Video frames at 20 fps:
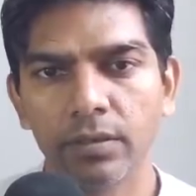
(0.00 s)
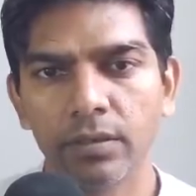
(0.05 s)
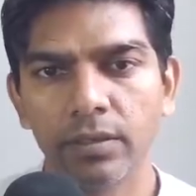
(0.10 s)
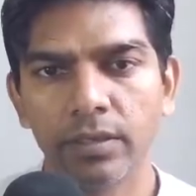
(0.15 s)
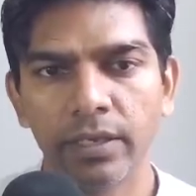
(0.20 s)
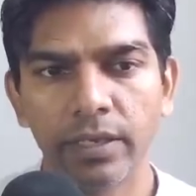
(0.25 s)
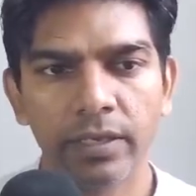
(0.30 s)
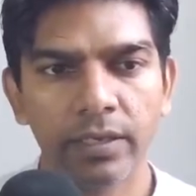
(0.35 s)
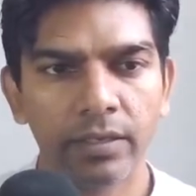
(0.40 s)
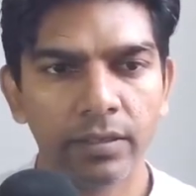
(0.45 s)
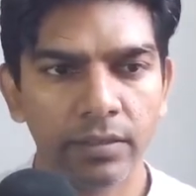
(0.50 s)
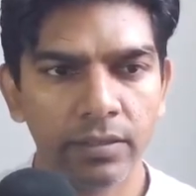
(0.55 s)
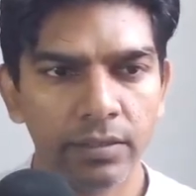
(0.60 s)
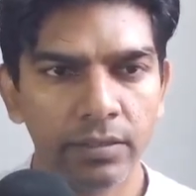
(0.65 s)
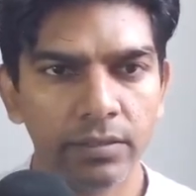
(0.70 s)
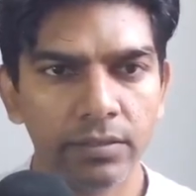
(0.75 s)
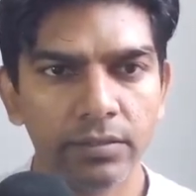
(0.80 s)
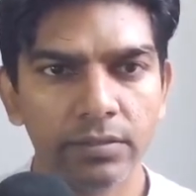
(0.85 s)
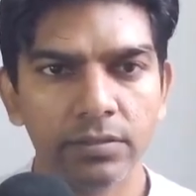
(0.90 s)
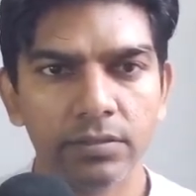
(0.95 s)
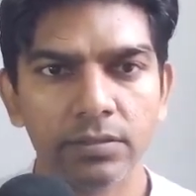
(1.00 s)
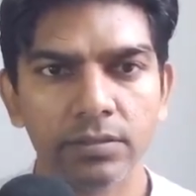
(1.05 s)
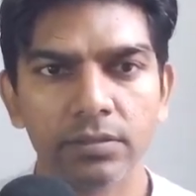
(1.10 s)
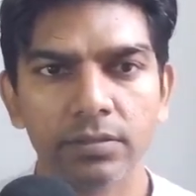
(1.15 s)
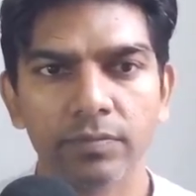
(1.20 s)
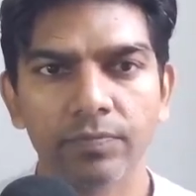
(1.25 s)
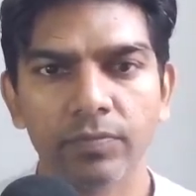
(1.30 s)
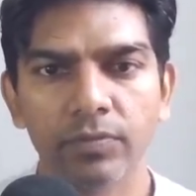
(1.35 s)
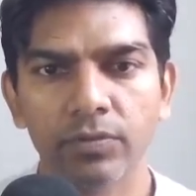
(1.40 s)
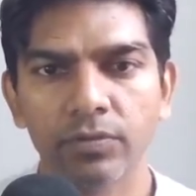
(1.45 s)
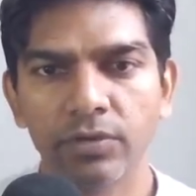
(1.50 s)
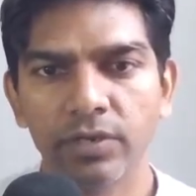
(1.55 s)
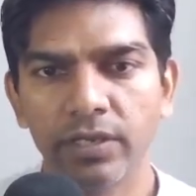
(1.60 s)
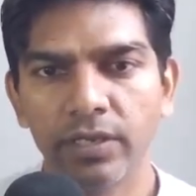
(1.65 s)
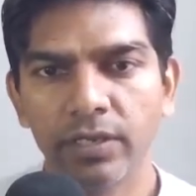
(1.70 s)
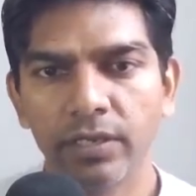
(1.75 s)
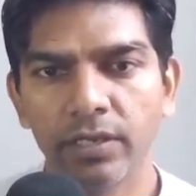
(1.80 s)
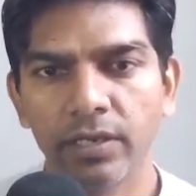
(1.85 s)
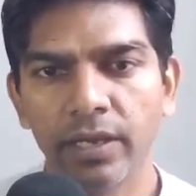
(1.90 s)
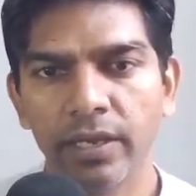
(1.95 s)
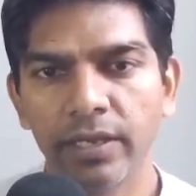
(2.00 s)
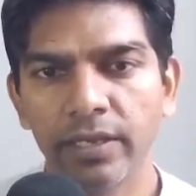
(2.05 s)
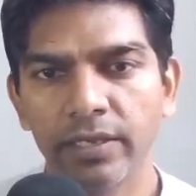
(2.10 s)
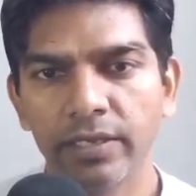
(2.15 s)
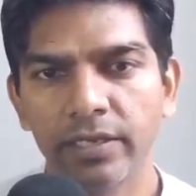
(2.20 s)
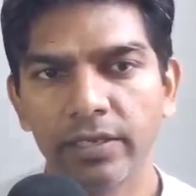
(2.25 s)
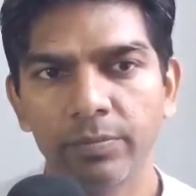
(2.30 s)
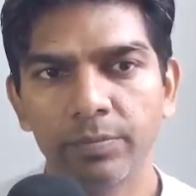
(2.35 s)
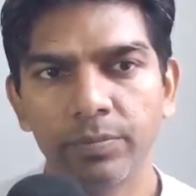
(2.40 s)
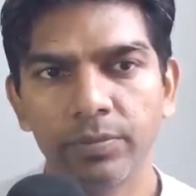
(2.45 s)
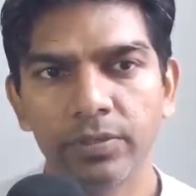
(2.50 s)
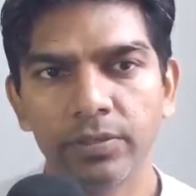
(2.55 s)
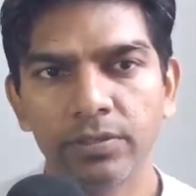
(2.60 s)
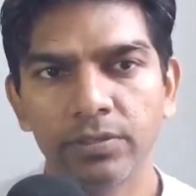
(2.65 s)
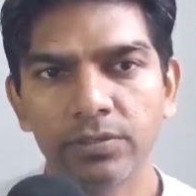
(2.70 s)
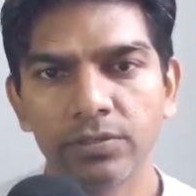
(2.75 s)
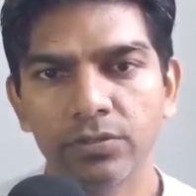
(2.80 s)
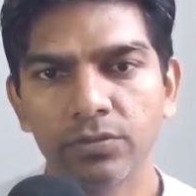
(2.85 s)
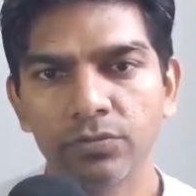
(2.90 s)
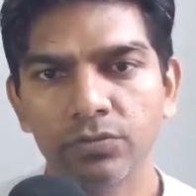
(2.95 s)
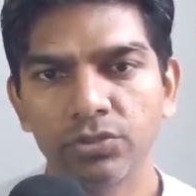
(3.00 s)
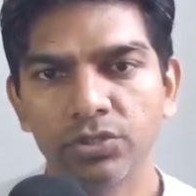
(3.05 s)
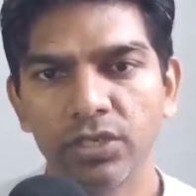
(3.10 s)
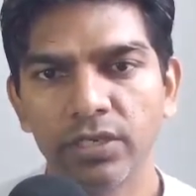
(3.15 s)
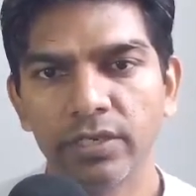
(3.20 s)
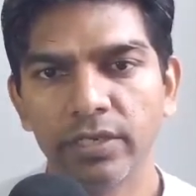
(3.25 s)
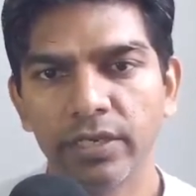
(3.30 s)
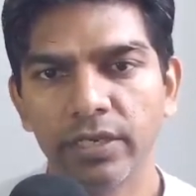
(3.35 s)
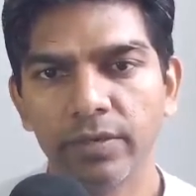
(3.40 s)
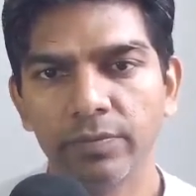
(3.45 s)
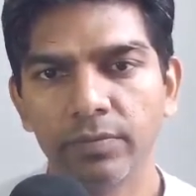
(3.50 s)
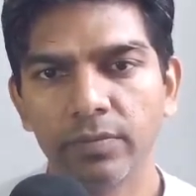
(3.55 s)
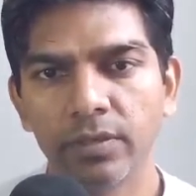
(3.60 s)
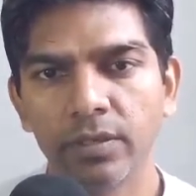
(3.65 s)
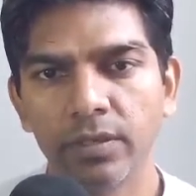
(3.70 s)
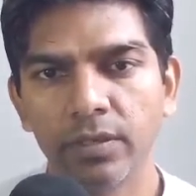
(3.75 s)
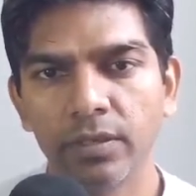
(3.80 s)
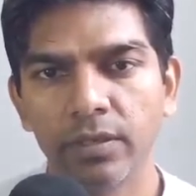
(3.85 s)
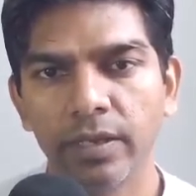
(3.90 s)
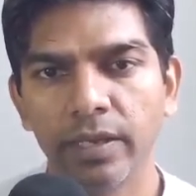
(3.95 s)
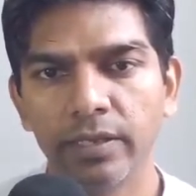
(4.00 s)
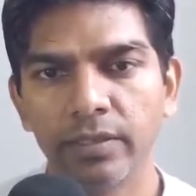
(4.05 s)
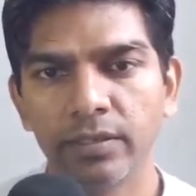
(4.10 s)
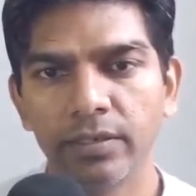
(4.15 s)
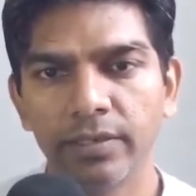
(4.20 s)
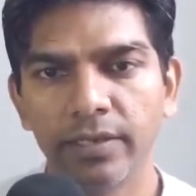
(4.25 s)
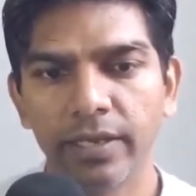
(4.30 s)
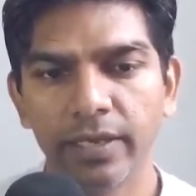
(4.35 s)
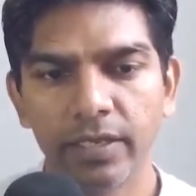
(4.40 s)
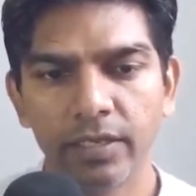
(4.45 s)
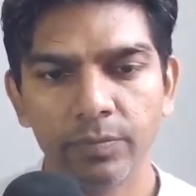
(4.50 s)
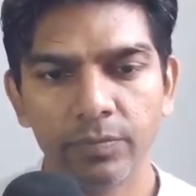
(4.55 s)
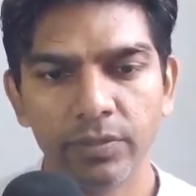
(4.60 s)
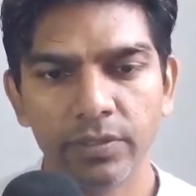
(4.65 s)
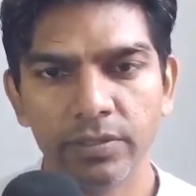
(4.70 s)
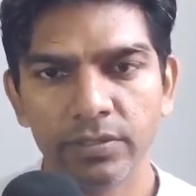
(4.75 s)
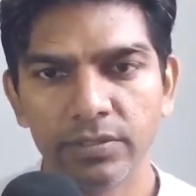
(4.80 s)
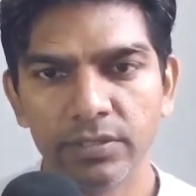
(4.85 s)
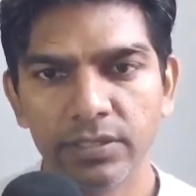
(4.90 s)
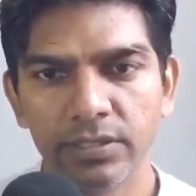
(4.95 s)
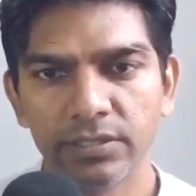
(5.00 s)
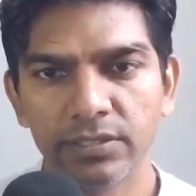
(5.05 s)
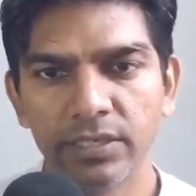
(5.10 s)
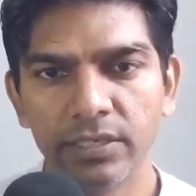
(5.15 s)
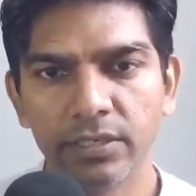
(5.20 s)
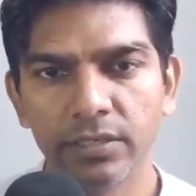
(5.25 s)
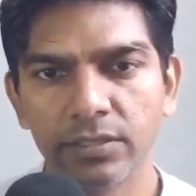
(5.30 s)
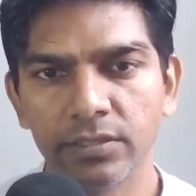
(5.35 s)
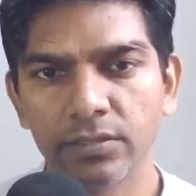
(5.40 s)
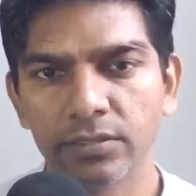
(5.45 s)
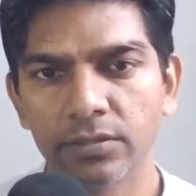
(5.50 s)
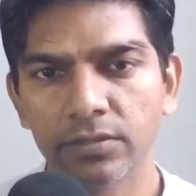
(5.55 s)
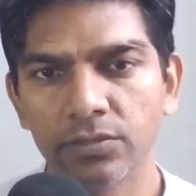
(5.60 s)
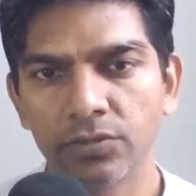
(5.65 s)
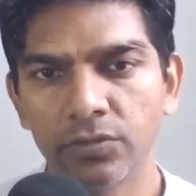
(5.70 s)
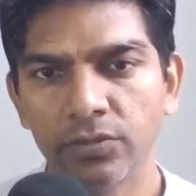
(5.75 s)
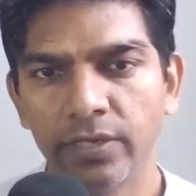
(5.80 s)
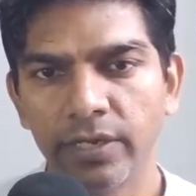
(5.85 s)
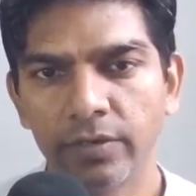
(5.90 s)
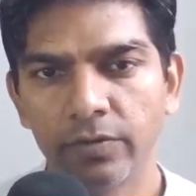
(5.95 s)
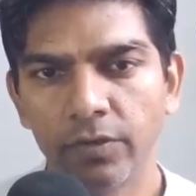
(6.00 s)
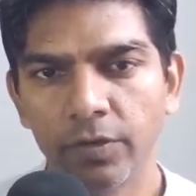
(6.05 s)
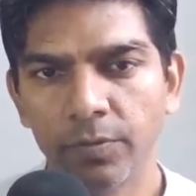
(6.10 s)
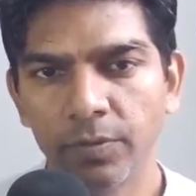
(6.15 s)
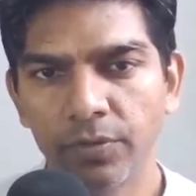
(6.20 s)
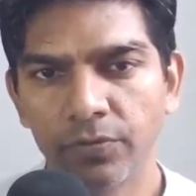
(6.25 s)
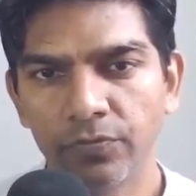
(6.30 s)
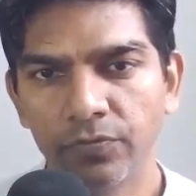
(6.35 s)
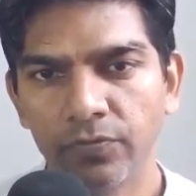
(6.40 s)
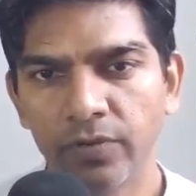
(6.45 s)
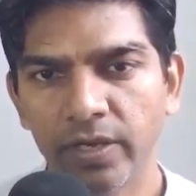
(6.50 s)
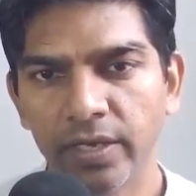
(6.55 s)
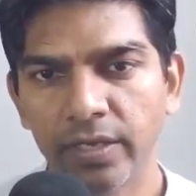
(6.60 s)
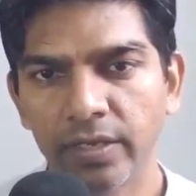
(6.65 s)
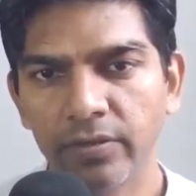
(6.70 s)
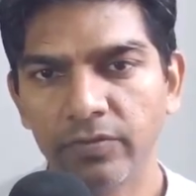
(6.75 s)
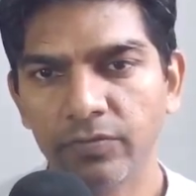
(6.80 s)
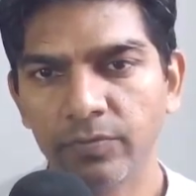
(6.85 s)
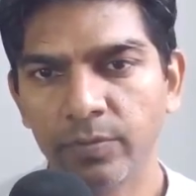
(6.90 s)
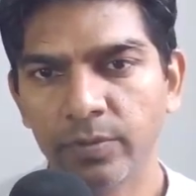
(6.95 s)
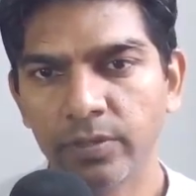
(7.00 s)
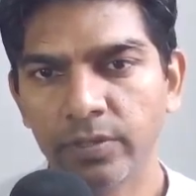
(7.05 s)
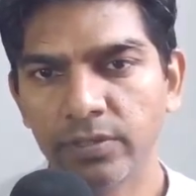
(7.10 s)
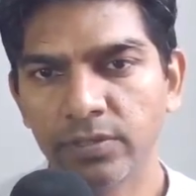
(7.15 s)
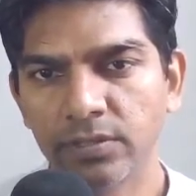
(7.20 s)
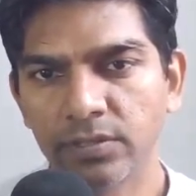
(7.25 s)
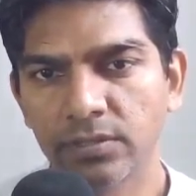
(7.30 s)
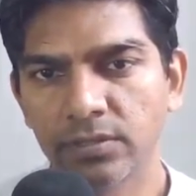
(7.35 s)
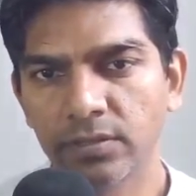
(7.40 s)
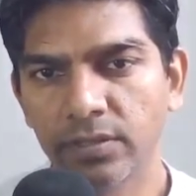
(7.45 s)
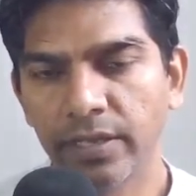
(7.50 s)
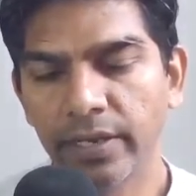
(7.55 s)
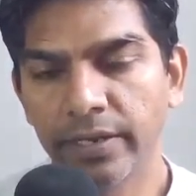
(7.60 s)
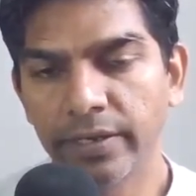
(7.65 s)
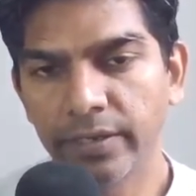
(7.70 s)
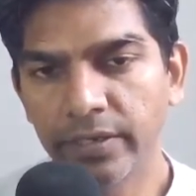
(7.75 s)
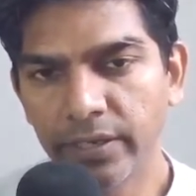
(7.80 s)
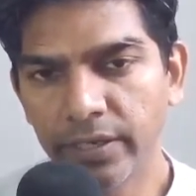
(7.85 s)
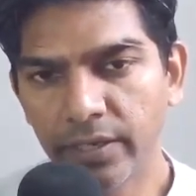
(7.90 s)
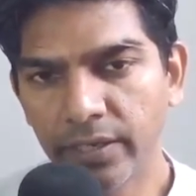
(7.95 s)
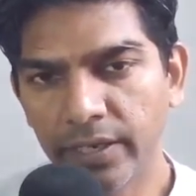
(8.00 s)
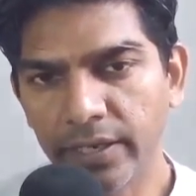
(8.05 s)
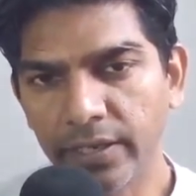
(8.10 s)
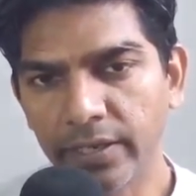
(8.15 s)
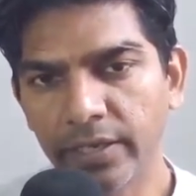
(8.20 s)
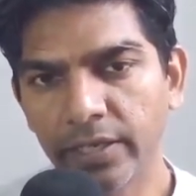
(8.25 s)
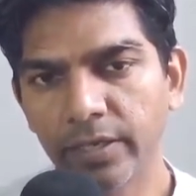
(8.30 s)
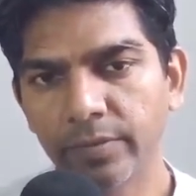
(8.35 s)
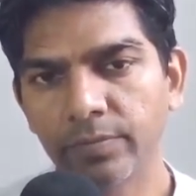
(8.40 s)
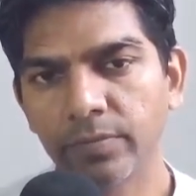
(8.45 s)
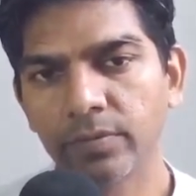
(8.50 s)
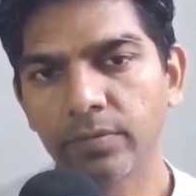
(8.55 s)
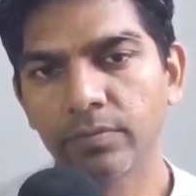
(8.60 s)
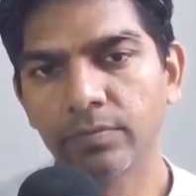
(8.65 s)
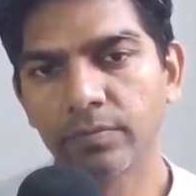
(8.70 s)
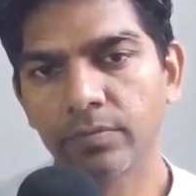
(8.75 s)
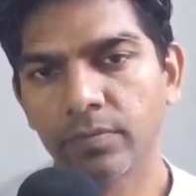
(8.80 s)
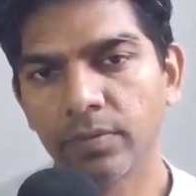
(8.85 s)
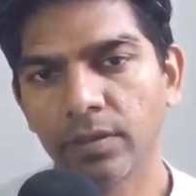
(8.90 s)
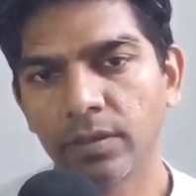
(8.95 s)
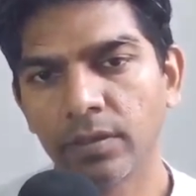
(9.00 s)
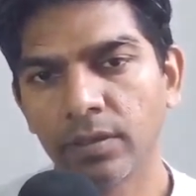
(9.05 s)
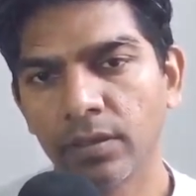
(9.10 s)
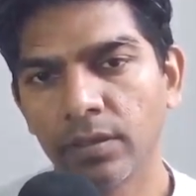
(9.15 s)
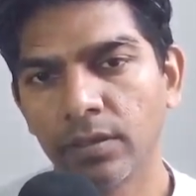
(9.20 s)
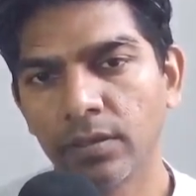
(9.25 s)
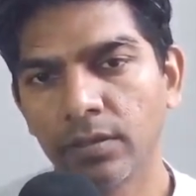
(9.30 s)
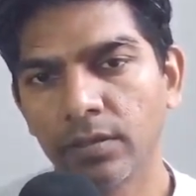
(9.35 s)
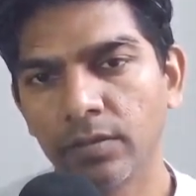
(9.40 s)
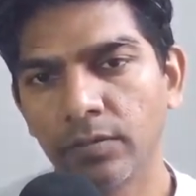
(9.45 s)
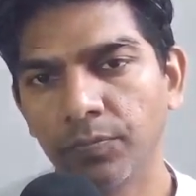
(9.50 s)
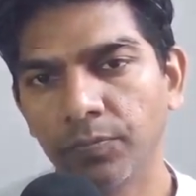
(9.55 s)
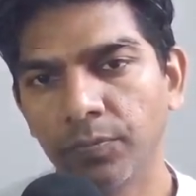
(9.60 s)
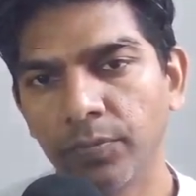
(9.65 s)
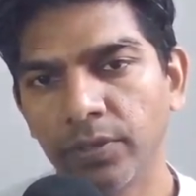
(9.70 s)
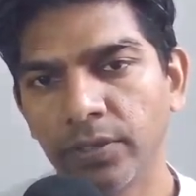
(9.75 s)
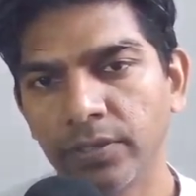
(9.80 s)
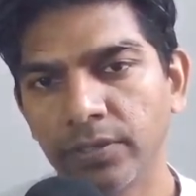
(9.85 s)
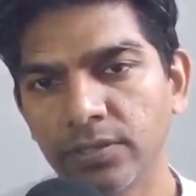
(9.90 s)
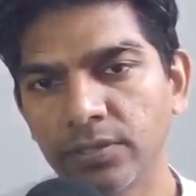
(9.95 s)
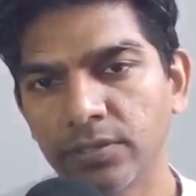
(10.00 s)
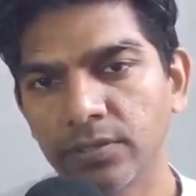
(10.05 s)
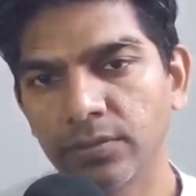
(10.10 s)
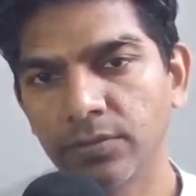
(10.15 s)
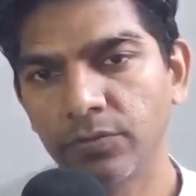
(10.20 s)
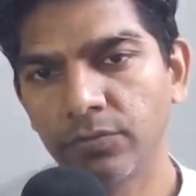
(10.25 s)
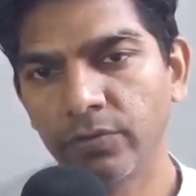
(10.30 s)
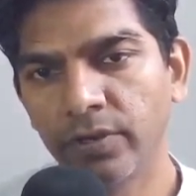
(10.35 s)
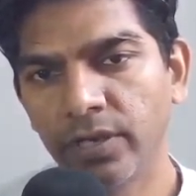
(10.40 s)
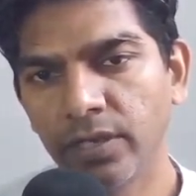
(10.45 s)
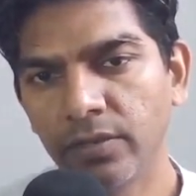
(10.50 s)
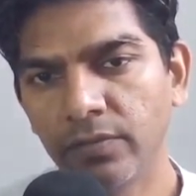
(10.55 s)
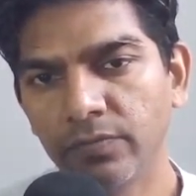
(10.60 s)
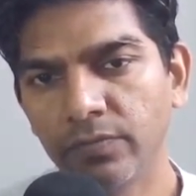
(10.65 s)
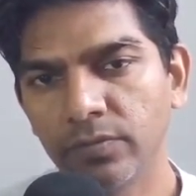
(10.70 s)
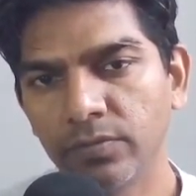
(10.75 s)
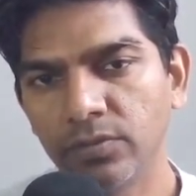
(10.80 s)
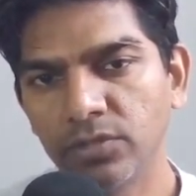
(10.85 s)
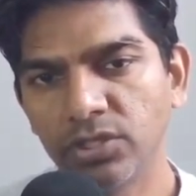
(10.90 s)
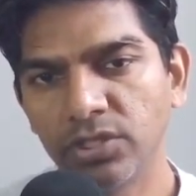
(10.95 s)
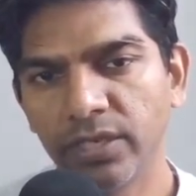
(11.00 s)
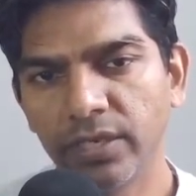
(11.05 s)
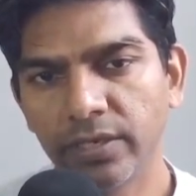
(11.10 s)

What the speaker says: A is 3 I cap plus 2 j cap, and the time is 6 seconds. So that will be 5 plus 18 I cap plus 12 j